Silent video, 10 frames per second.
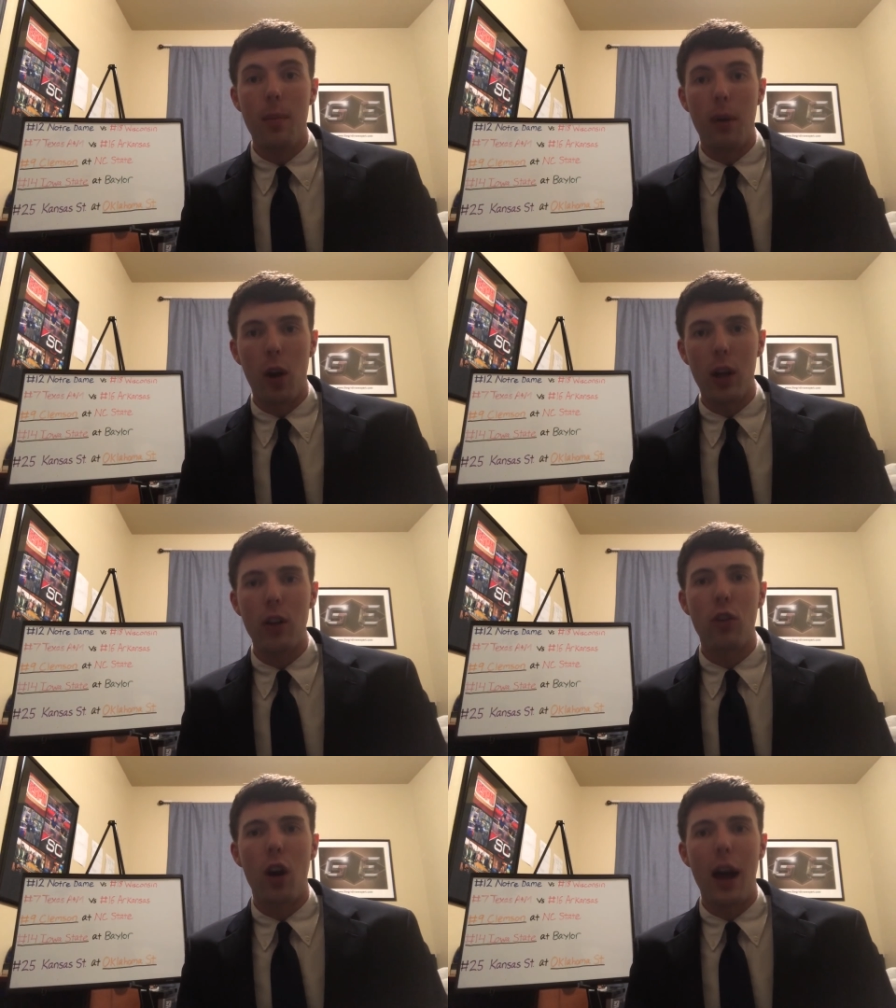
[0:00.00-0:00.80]
But
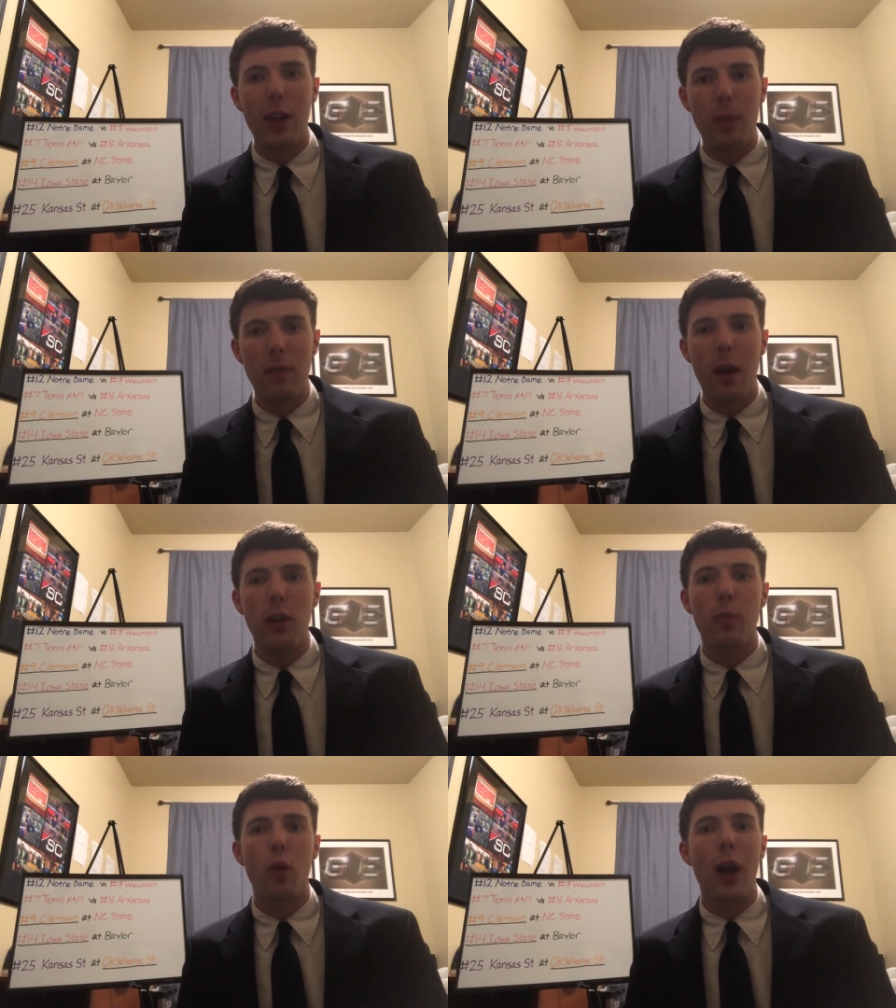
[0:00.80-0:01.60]
Arkansas has been
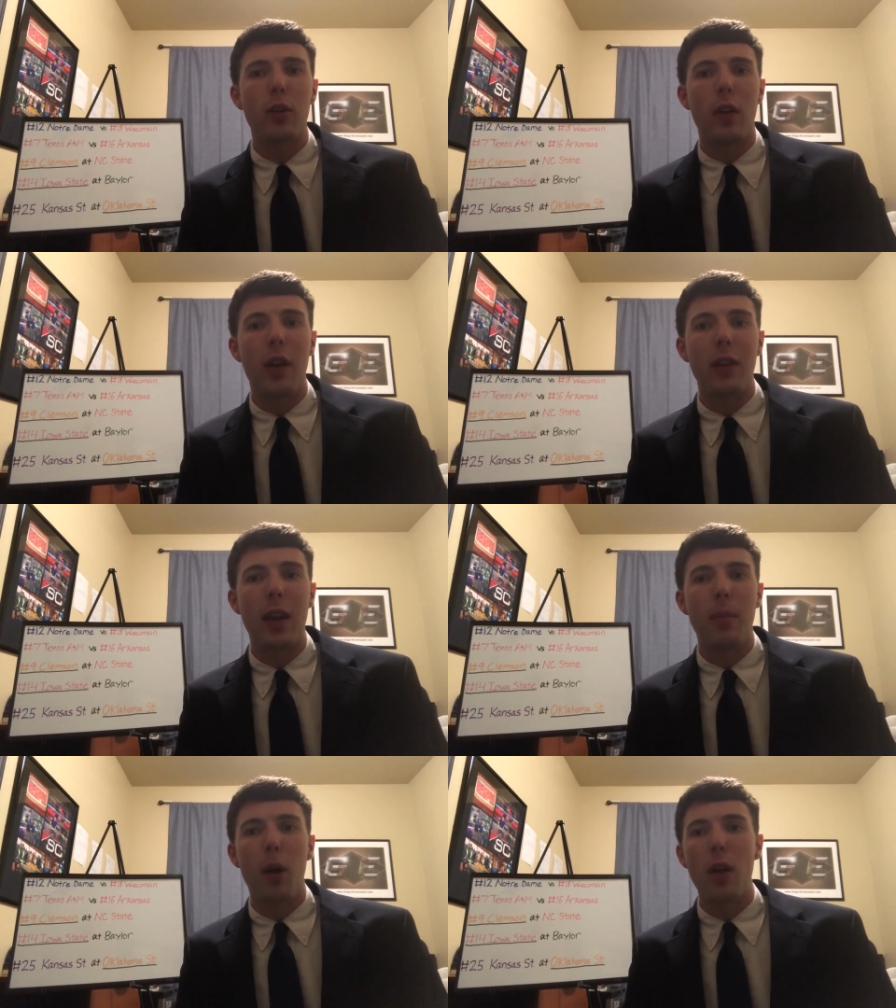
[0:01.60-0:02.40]
very surprising on that side
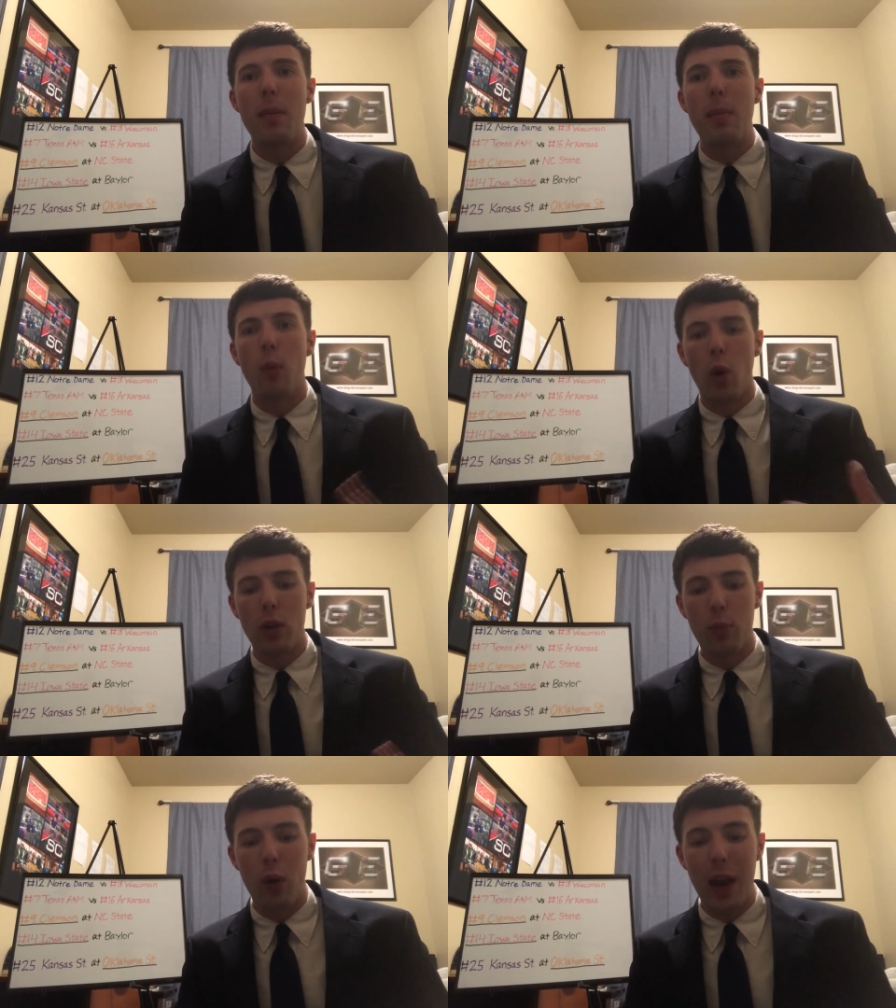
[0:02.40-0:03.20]
of the ball. They've been more
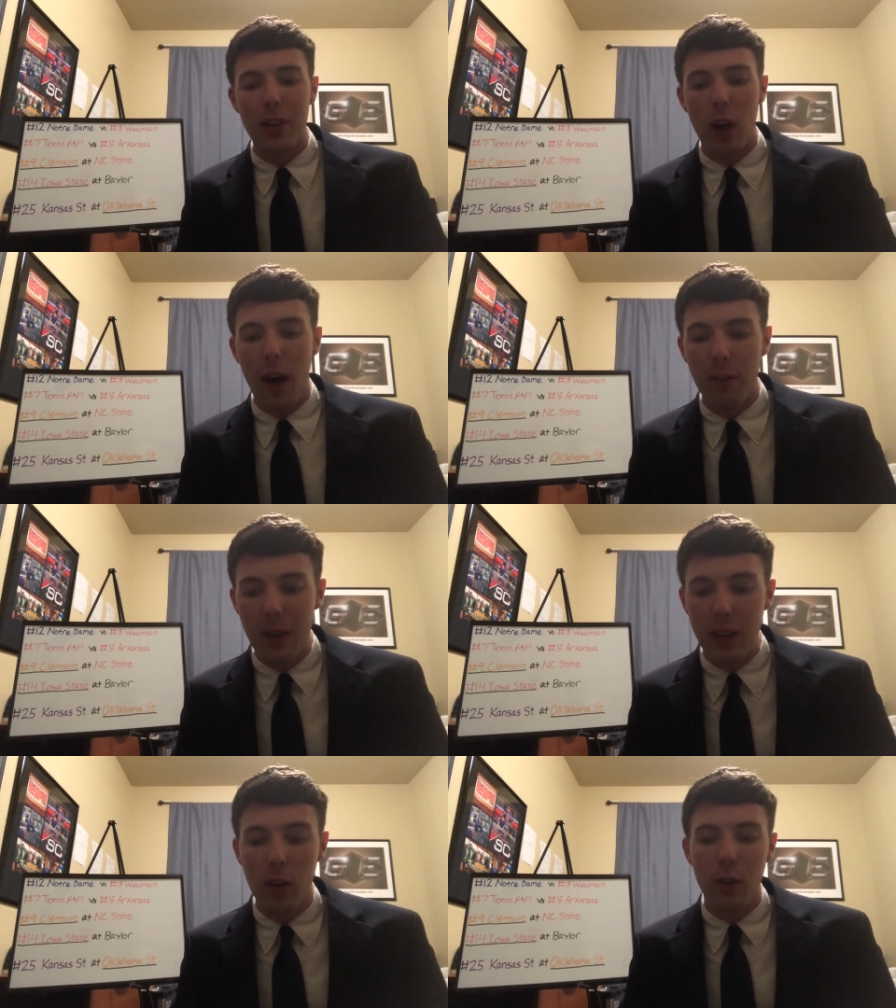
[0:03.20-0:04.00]
surprising
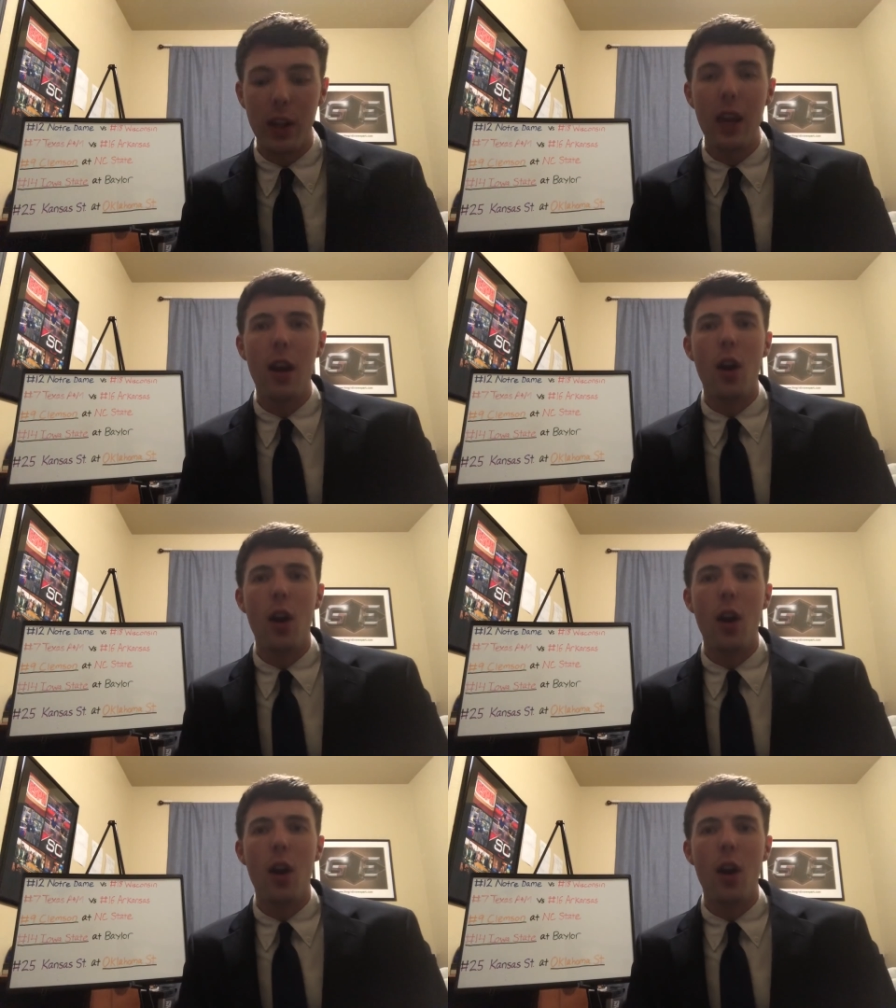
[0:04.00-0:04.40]
offensively,